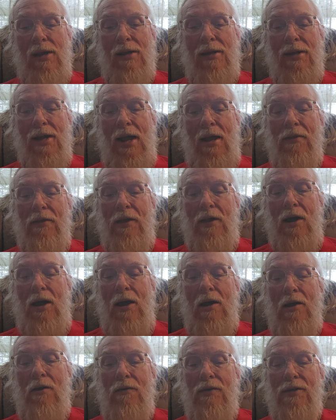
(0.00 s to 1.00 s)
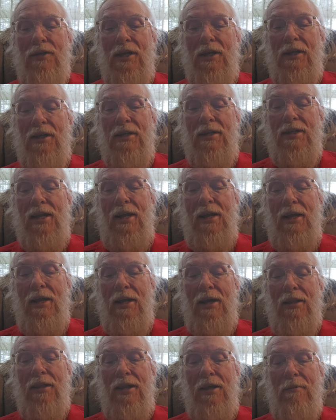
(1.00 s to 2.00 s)
Now the conquerors are descending
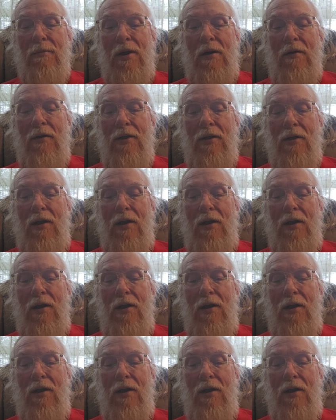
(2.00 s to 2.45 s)
on the American